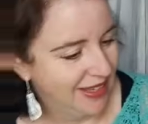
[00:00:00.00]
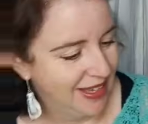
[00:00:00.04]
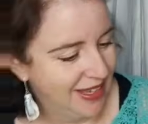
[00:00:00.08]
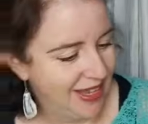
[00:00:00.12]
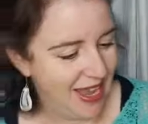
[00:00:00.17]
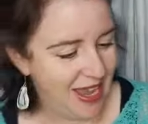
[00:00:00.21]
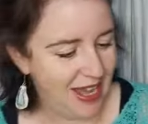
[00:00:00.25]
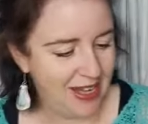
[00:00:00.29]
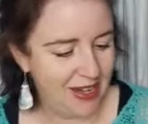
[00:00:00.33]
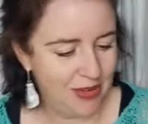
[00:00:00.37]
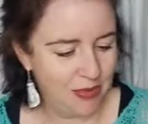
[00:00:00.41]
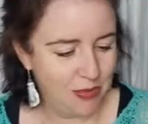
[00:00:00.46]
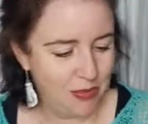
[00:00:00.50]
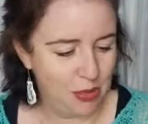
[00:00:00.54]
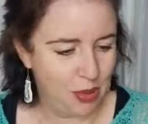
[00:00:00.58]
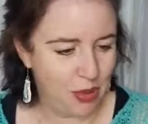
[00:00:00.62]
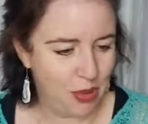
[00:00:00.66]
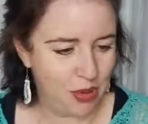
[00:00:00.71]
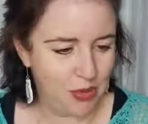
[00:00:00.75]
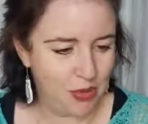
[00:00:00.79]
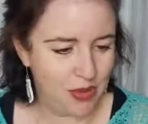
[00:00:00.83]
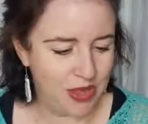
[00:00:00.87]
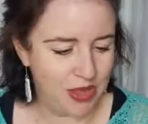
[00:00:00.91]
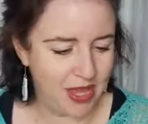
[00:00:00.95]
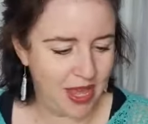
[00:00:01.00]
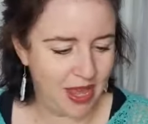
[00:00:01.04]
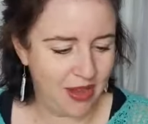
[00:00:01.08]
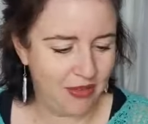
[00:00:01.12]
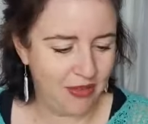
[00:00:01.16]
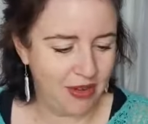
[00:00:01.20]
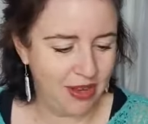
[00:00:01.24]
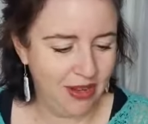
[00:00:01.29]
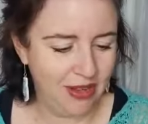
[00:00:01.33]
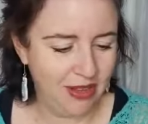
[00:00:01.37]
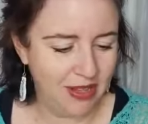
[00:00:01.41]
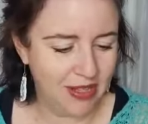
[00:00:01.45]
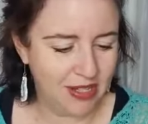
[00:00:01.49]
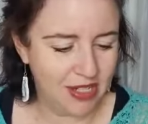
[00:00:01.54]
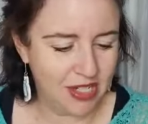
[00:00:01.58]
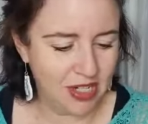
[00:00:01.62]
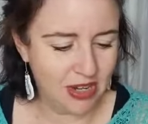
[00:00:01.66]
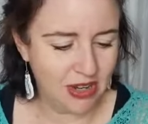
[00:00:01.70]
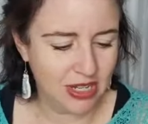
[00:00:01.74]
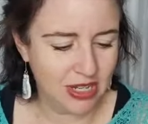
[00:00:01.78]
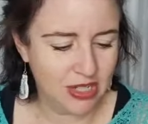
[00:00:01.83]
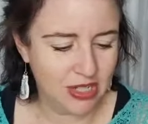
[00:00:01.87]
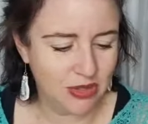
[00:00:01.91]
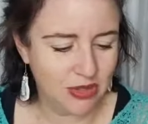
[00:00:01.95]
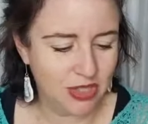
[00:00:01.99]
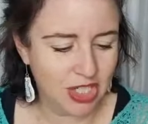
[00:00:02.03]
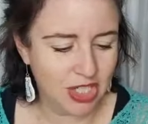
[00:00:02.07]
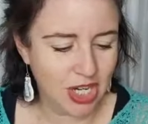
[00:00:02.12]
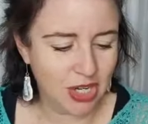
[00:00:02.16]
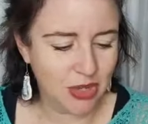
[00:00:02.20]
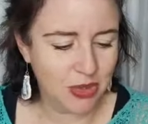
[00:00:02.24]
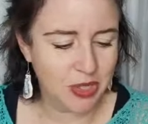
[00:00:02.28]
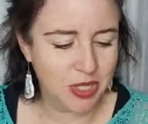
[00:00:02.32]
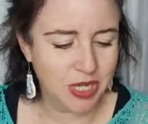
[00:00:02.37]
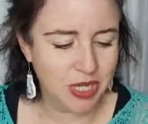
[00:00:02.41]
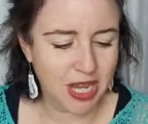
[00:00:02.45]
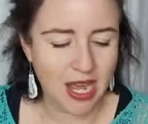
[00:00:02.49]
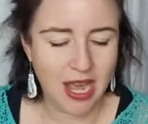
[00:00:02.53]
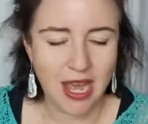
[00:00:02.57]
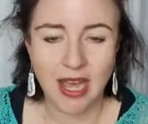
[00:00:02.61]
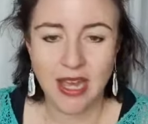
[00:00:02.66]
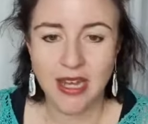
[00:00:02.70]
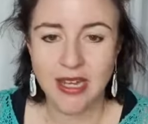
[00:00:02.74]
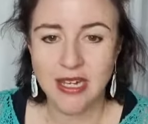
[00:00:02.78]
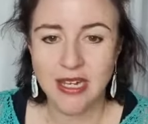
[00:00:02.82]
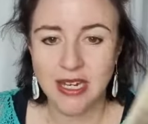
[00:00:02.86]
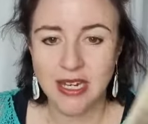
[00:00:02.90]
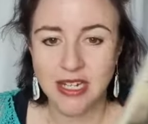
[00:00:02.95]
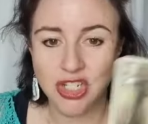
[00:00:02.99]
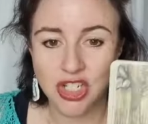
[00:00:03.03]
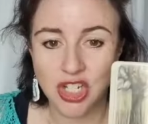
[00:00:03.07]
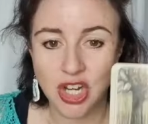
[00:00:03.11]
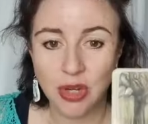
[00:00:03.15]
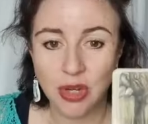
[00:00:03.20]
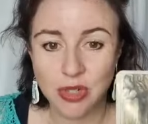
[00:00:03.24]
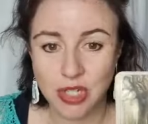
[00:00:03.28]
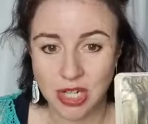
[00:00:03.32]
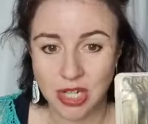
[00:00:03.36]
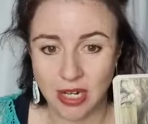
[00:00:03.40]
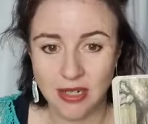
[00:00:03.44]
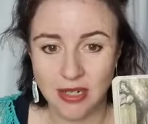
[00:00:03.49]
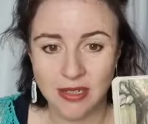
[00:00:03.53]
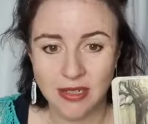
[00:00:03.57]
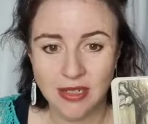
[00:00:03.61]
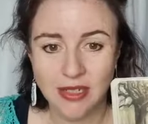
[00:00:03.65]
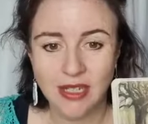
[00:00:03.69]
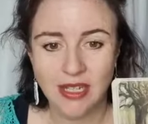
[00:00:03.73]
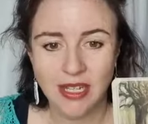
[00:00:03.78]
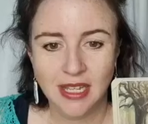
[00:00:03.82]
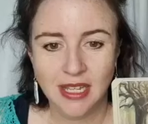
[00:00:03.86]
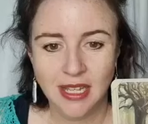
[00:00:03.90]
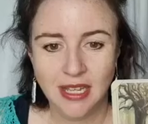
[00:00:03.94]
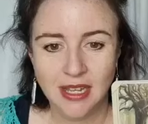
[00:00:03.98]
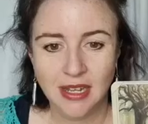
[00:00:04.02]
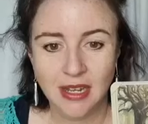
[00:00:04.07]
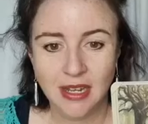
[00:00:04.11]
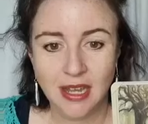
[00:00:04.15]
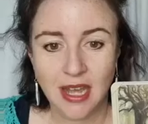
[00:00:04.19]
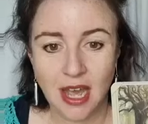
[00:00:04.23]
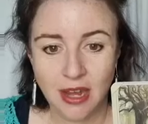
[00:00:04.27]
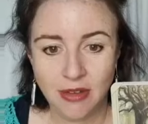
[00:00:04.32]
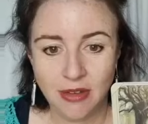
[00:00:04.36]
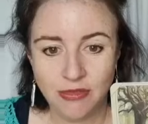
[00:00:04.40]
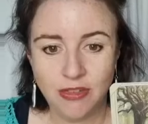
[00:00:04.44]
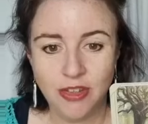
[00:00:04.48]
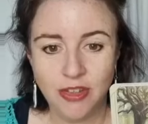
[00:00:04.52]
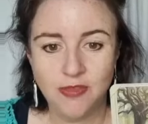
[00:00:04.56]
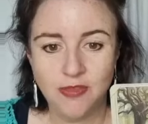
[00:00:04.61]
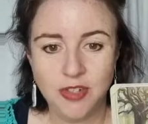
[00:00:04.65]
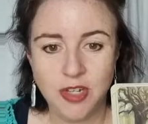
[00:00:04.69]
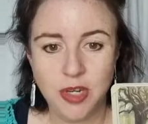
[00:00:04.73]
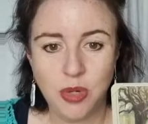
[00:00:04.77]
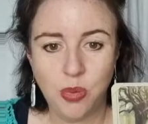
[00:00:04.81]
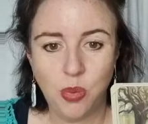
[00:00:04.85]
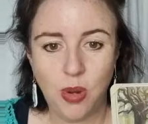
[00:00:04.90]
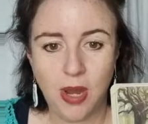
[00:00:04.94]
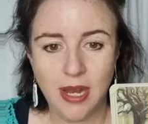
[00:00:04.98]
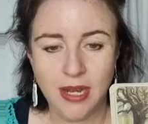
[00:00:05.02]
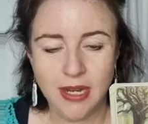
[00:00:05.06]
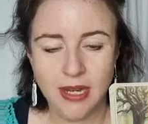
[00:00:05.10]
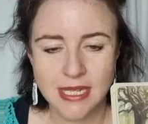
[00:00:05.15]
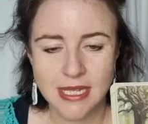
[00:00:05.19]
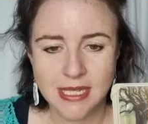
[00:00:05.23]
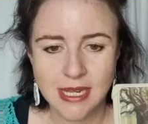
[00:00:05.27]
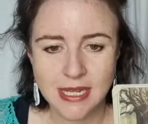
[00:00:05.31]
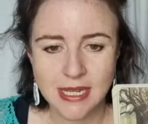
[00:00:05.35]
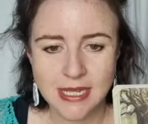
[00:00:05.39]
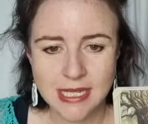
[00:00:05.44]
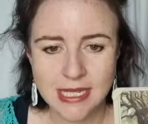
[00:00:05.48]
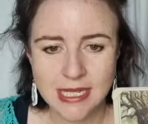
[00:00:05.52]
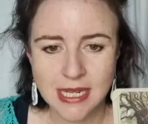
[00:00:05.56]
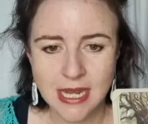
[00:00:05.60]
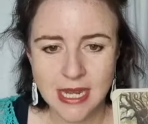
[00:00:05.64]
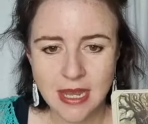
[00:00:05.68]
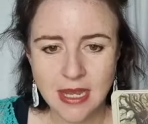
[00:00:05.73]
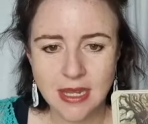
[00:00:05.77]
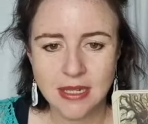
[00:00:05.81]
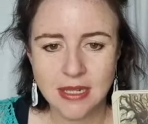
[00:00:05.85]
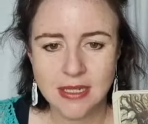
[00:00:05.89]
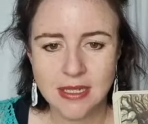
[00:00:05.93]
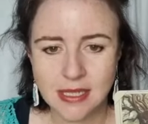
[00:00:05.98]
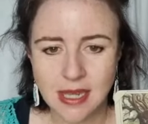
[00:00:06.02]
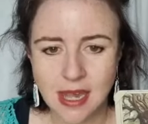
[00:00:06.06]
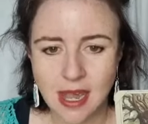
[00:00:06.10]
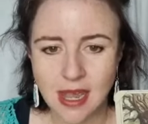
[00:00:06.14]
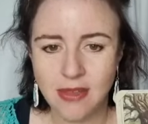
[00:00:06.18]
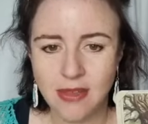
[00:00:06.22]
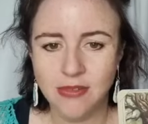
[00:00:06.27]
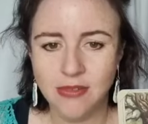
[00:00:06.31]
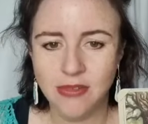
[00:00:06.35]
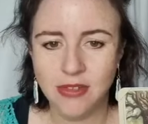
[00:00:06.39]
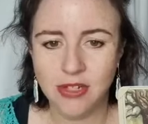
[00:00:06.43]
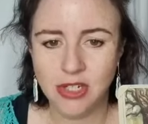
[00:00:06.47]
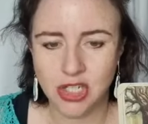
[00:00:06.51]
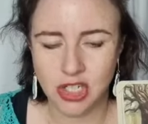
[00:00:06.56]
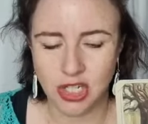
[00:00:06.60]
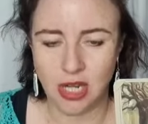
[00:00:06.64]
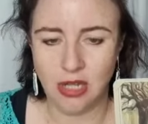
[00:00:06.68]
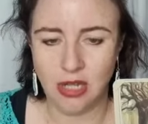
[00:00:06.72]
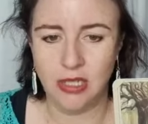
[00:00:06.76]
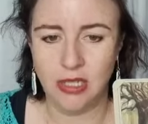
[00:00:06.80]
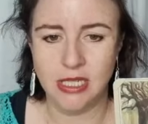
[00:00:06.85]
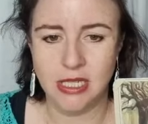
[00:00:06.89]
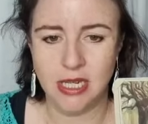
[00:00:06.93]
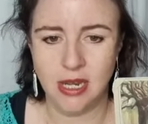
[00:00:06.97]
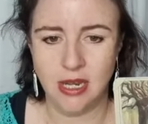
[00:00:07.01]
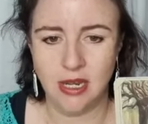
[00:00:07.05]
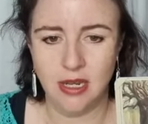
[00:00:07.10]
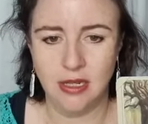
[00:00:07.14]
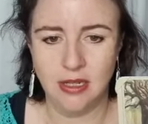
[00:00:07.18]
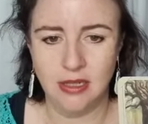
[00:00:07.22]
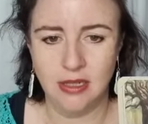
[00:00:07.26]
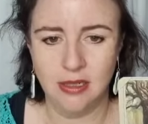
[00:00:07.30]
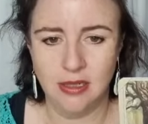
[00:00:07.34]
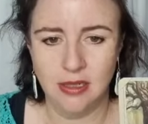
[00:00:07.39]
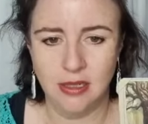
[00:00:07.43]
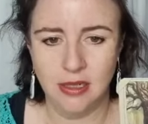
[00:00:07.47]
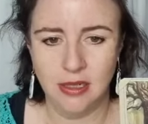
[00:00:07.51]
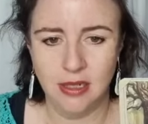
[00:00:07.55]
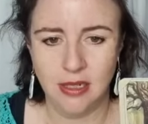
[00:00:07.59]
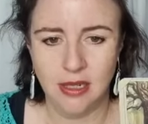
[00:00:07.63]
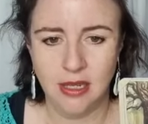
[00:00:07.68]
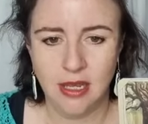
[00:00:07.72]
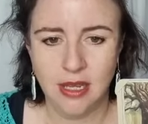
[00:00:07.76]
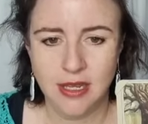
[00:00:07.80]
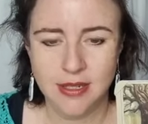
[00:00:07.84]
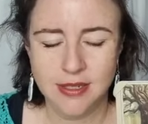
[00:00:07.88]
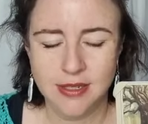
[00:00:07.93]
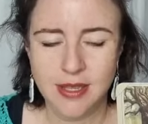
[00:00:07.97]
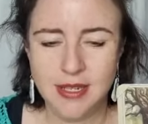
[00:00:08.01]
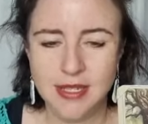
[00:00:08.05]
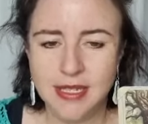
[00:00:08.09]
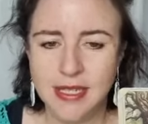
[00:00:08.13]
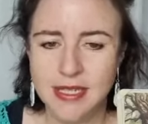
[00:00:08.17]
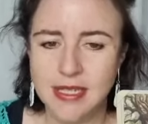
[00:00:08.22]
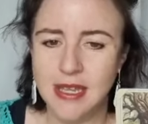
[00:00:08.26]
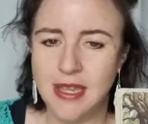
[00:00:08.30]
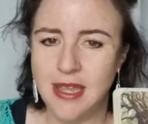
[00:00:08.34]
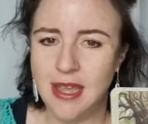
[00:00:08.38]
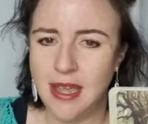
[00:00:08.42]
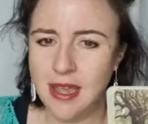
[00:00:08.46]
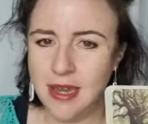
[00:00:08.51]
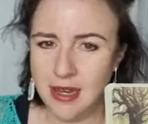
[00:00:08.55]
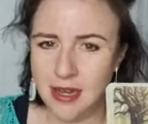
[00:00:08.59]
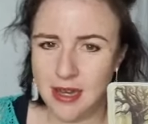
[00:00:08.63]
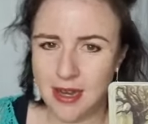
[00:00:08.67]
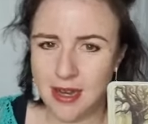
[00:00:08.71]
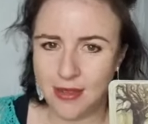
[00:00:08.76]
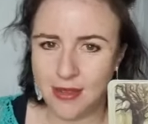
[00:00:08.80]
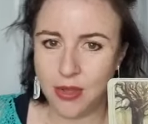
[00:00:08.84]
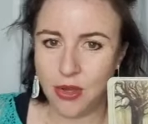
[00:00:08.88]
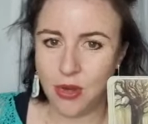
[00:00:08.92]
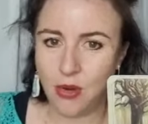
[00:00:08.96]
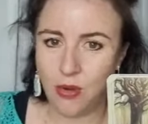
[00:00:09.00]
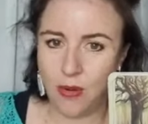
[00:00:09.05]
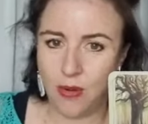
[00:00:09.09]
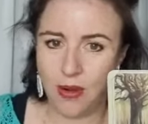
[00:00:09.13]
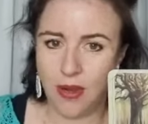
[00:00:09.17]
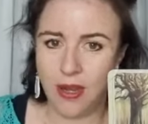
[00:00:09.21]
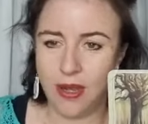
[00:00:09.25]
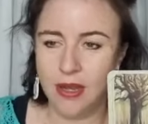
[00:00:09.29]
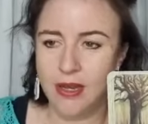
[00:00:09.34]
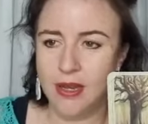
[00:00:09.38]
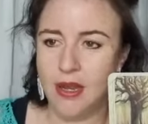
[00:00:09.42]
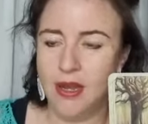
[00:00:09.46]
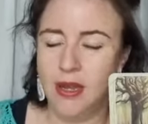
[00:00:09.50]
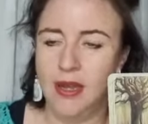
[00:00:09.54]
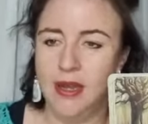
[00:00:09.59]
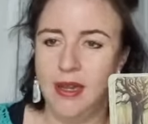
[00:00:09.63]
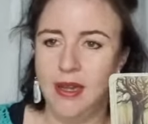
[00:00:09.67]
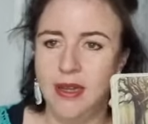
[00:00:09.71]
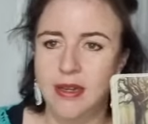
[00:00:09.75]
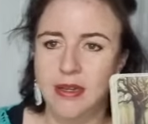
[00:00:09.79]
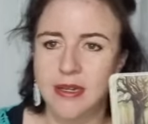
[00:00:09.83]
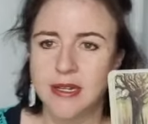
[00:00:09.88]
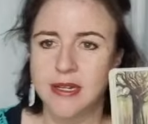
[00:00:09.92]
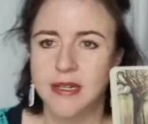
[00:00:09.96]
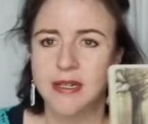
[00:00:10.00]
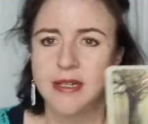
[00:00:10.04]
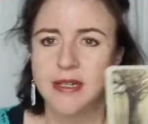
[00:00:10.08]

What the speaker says: Had a block with that one, the title. Shelter card, shelter, card 51. It says, seek safe shelter. So this is, again, another quiet card.